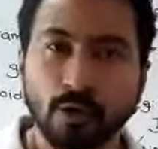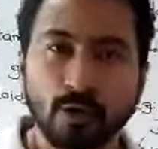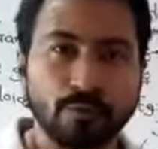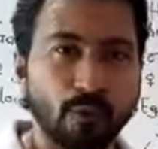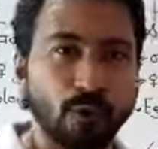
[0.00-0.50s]

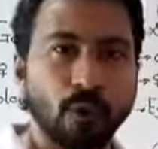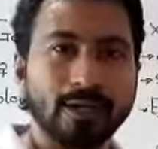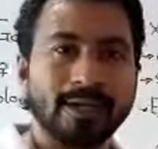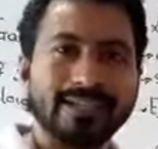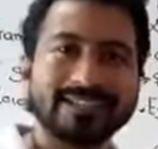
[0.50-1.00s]

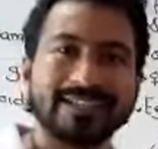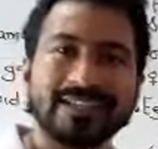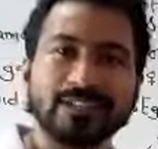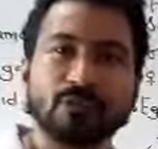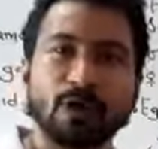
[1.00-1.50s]
for the
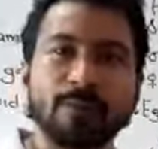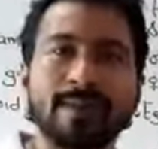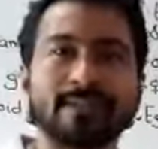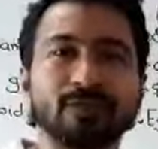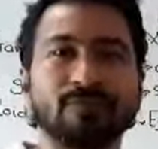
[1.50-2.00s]

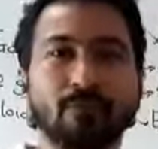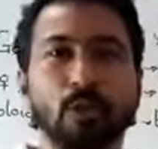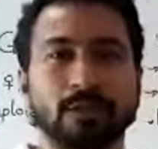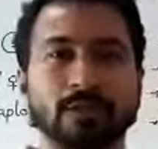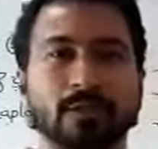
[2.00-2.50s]
involvement of both